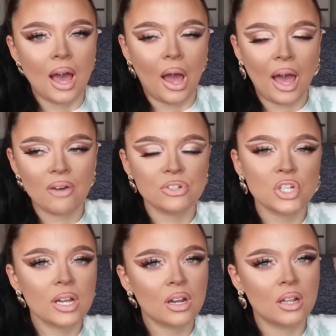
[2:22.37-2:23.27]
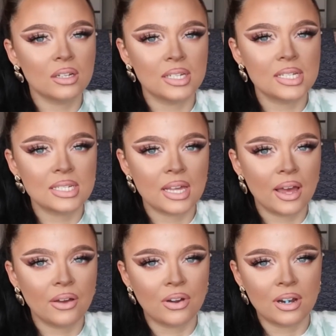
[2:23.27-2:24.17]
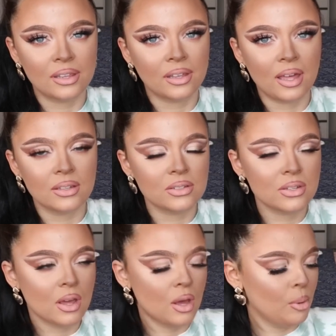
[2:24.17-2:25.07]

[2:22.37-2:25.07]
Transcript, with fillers: I haven't tried on these yet or anything else